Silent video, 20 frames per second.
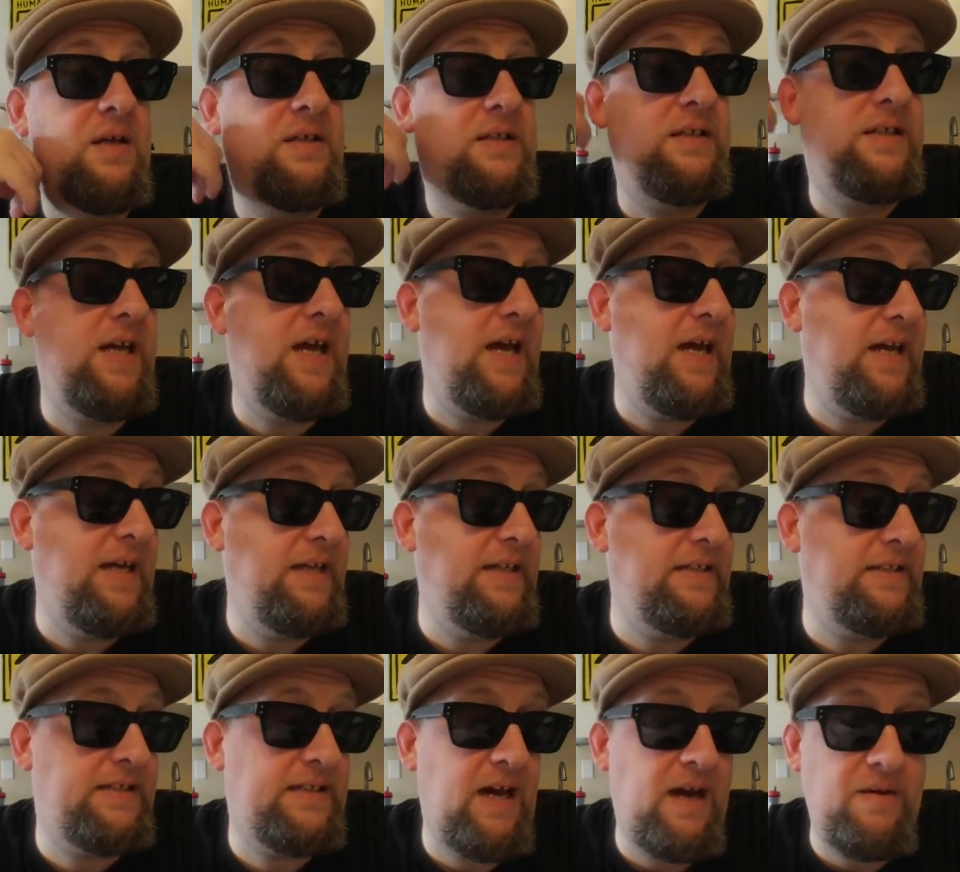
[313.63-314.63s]
today
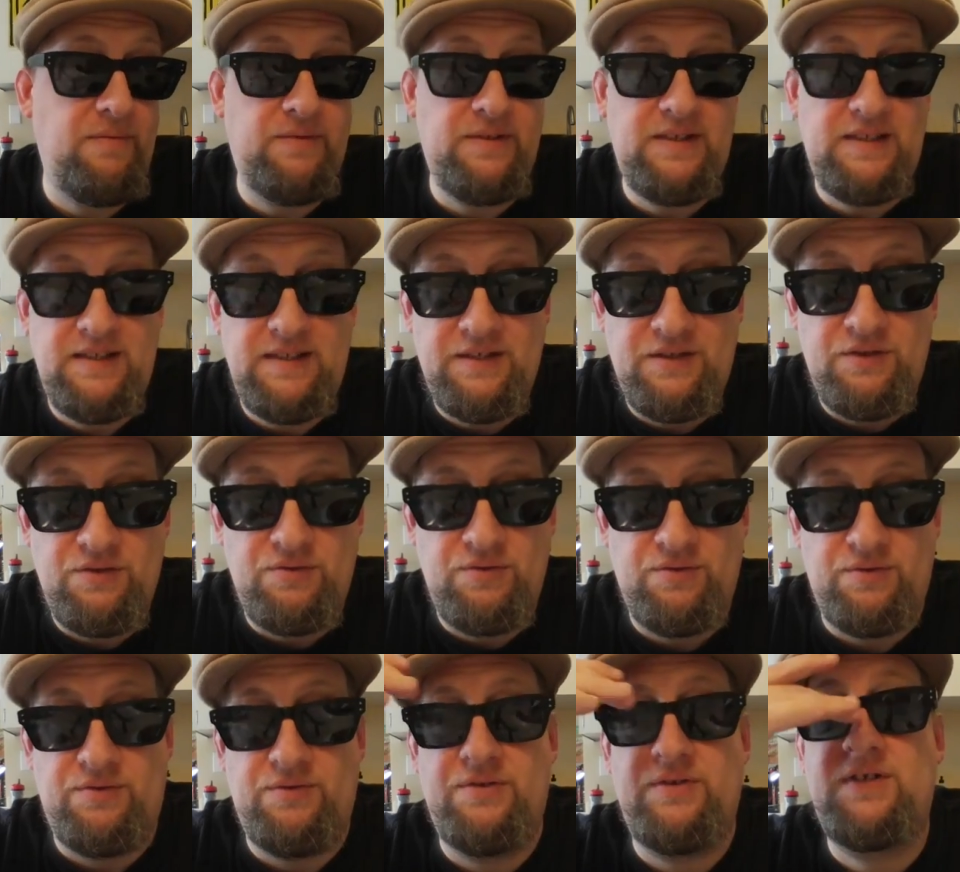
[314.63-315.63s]
it's Taiwanese
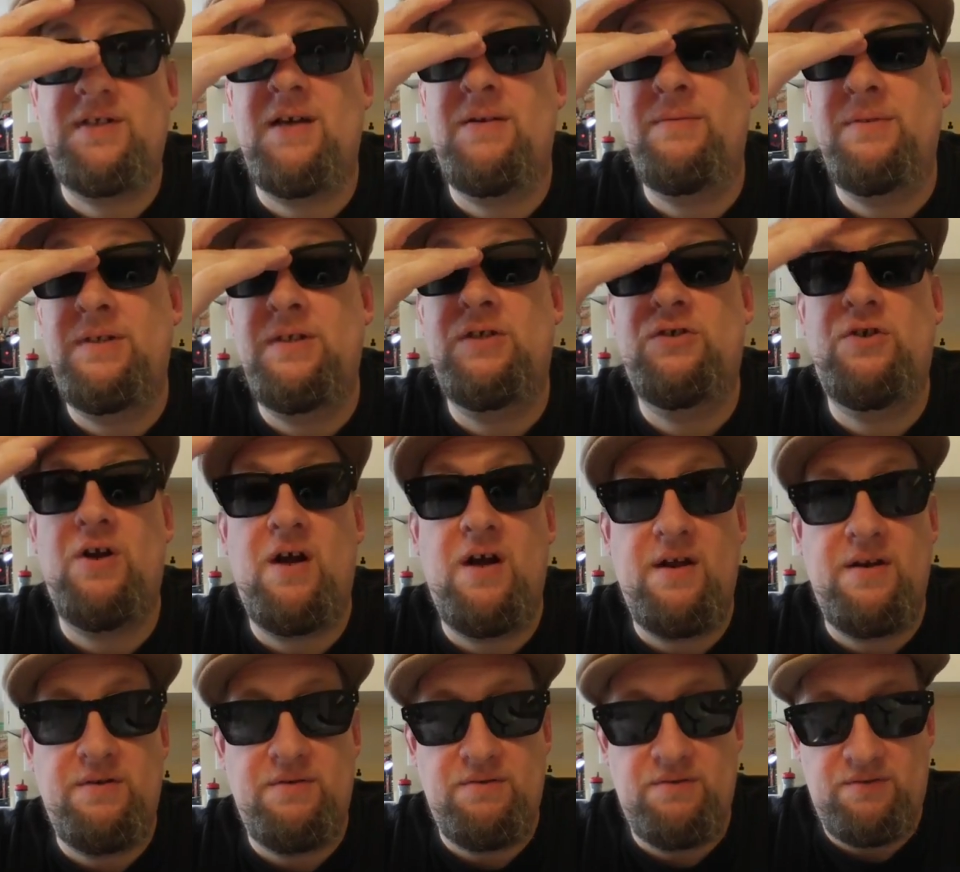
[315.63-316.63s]
noodles, Taiwanese
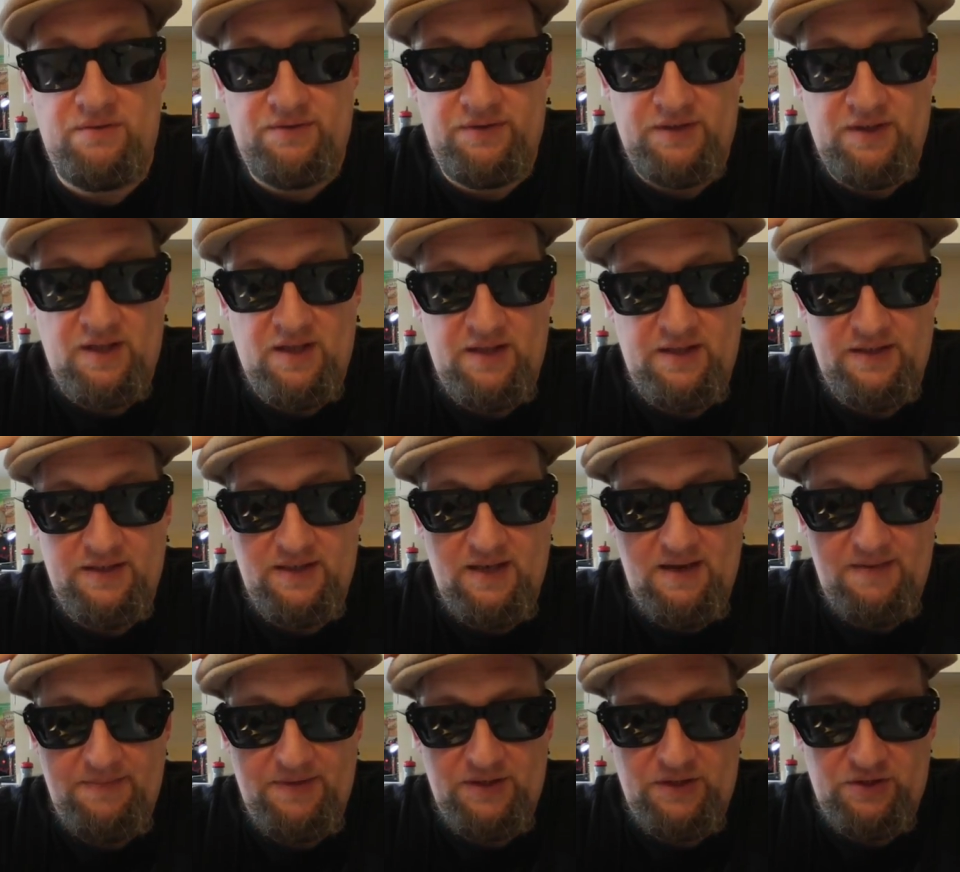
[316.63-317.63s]
dry noodles. A lot of the
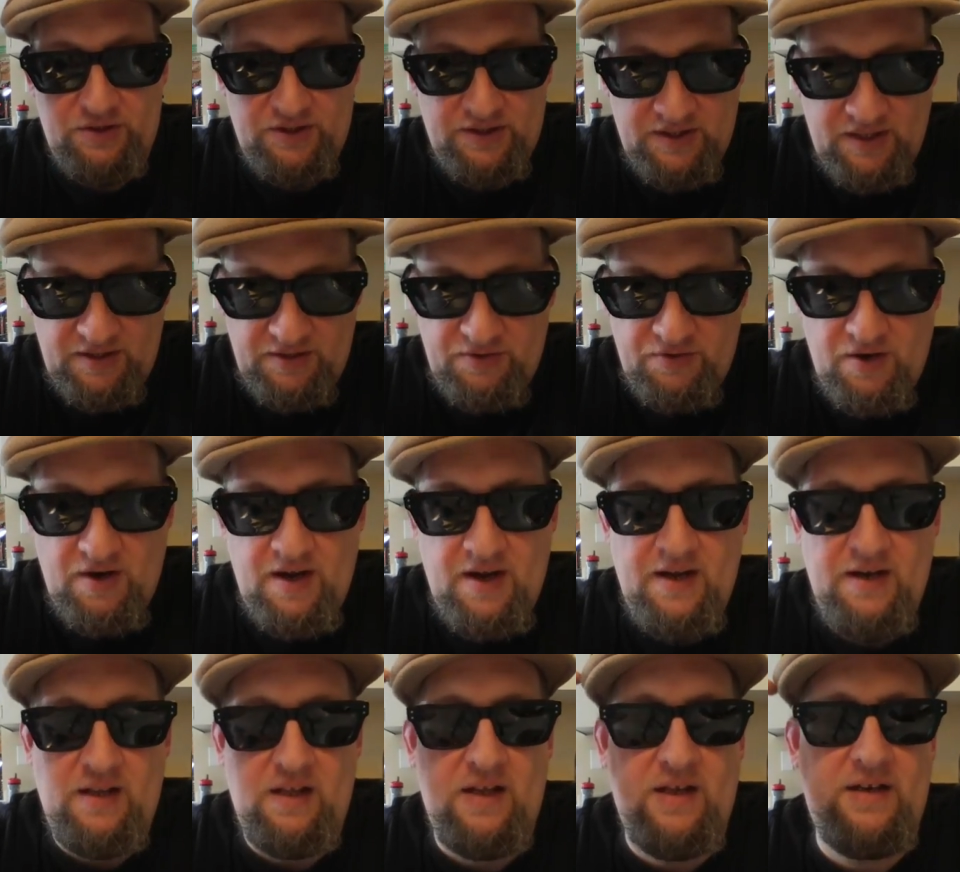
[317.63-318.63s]
time these are sun
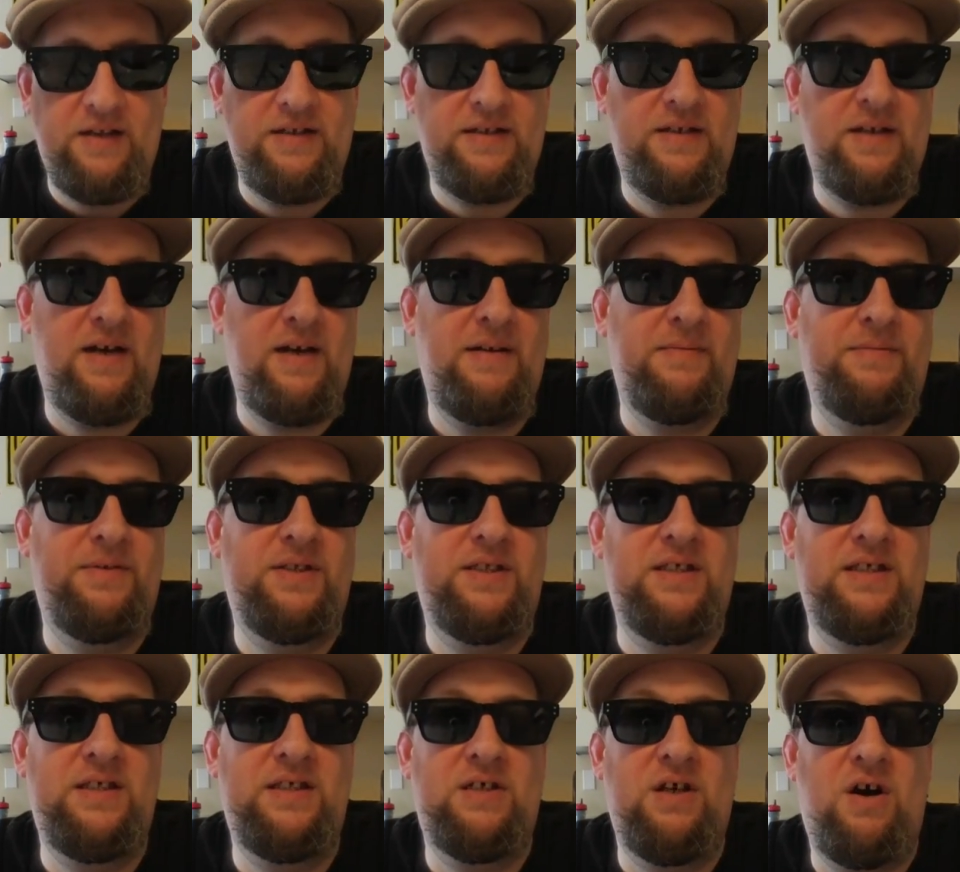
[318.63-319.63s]
dried. A lot of the times
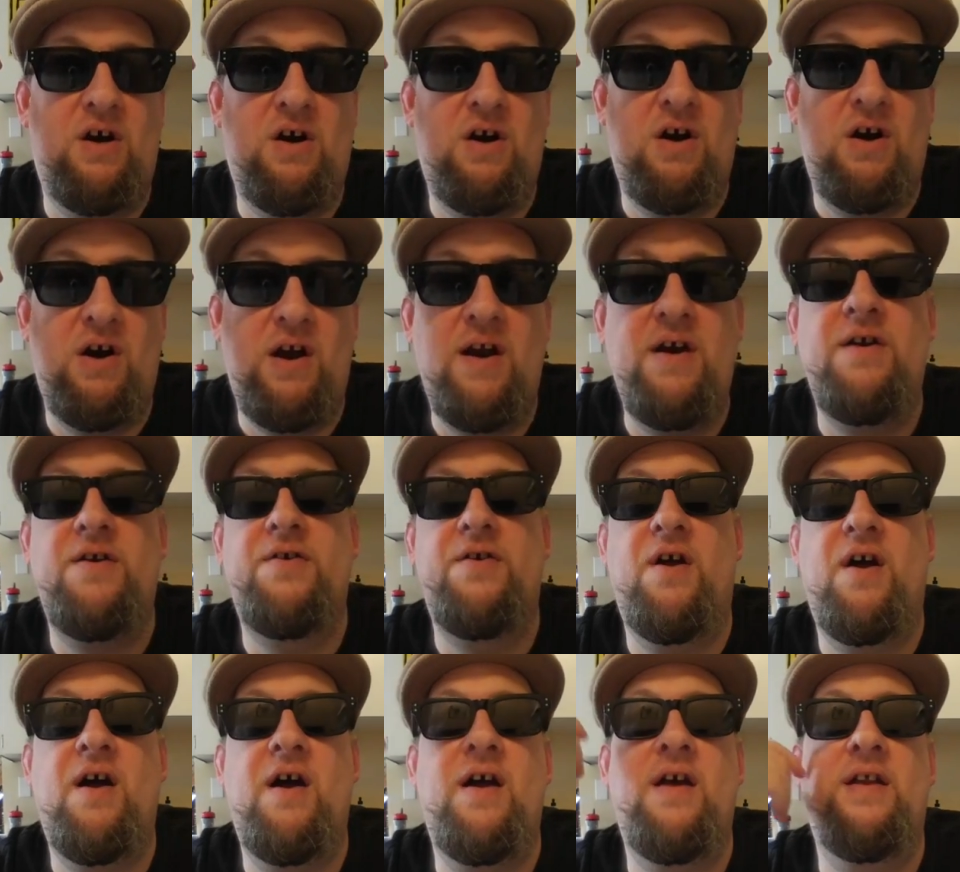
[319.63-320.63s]
these are air
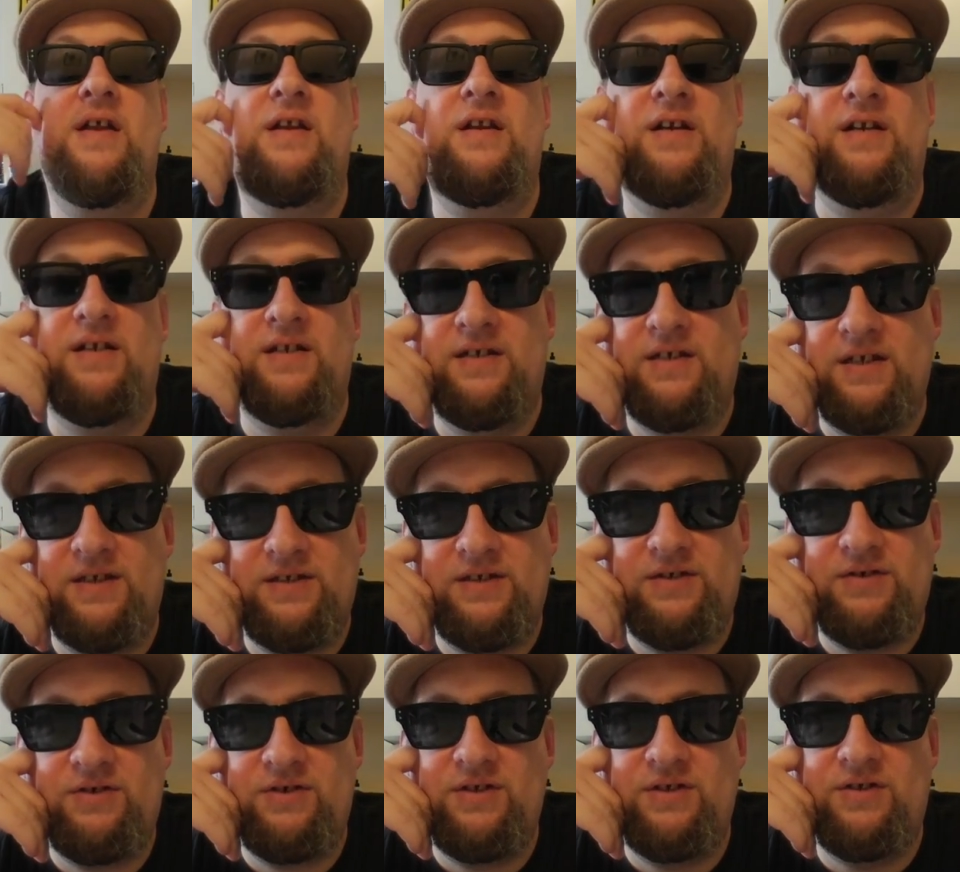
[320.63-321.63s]
dried in an
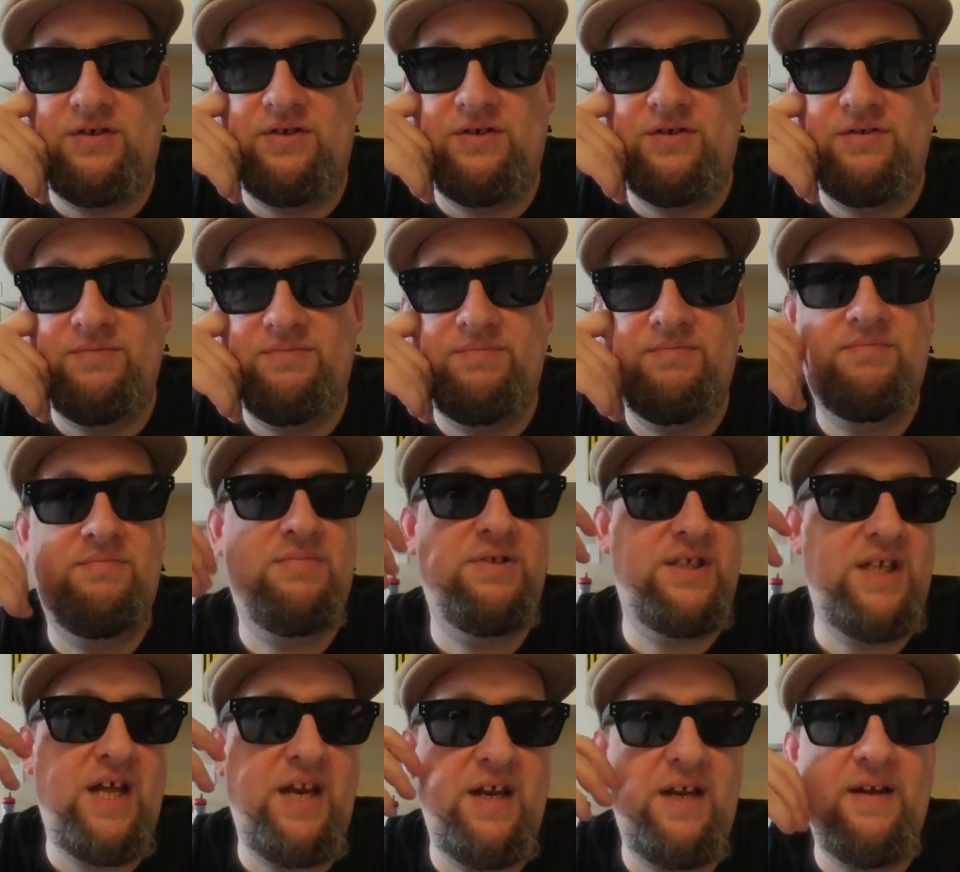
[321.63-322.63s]
industrial
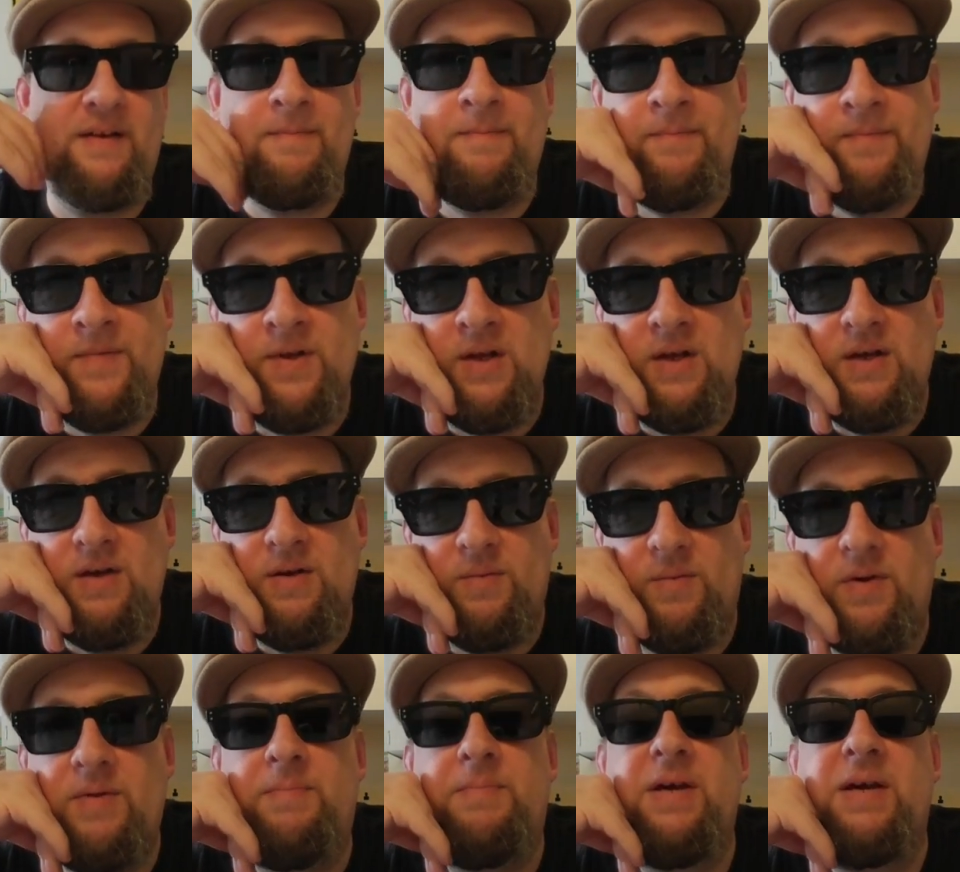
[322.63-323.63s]
setting
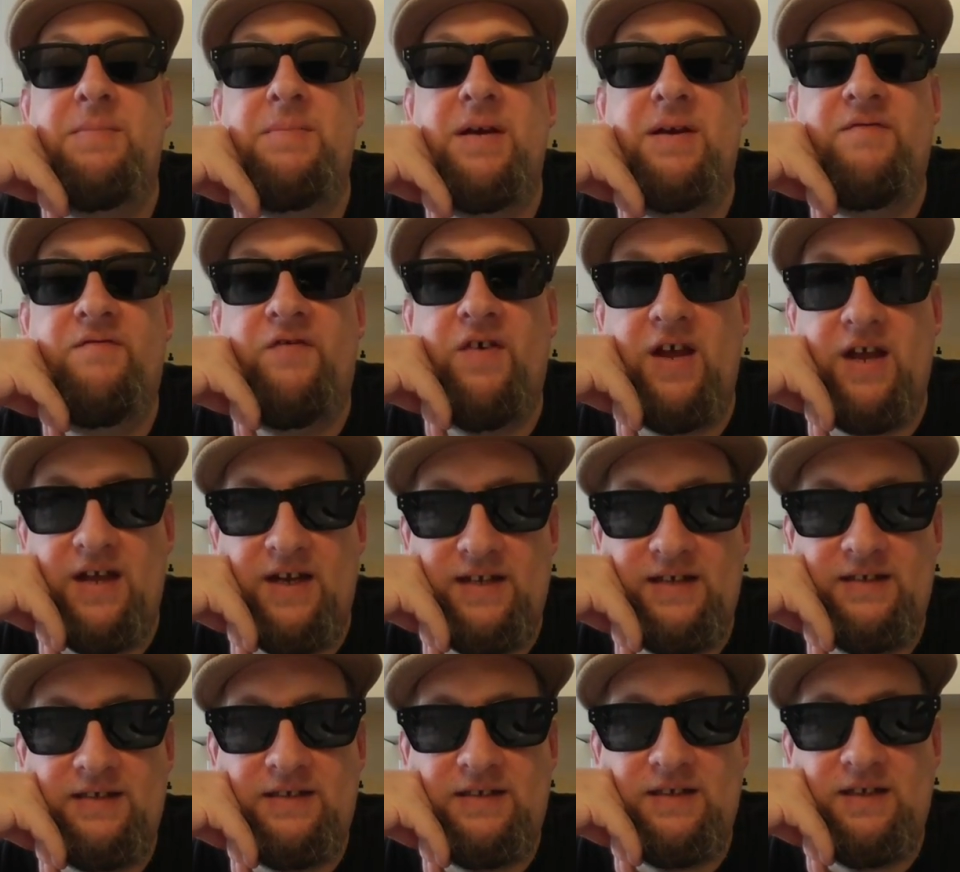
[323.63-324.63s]
with big big
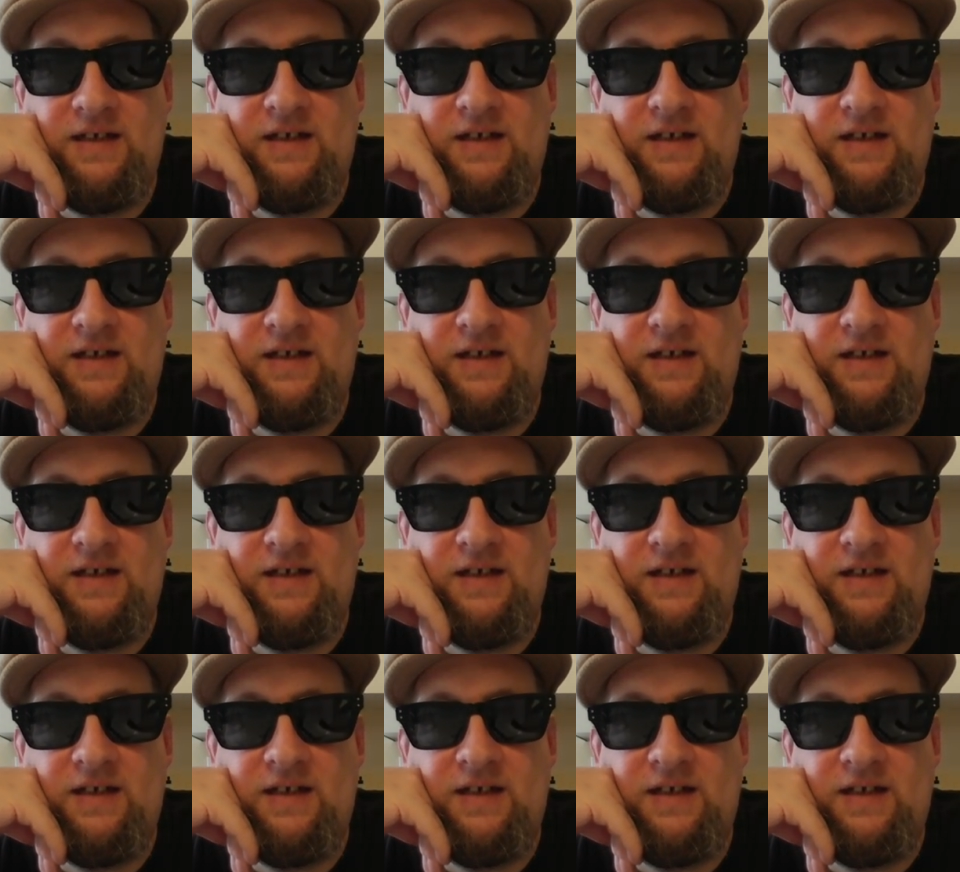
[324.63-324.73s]
fans.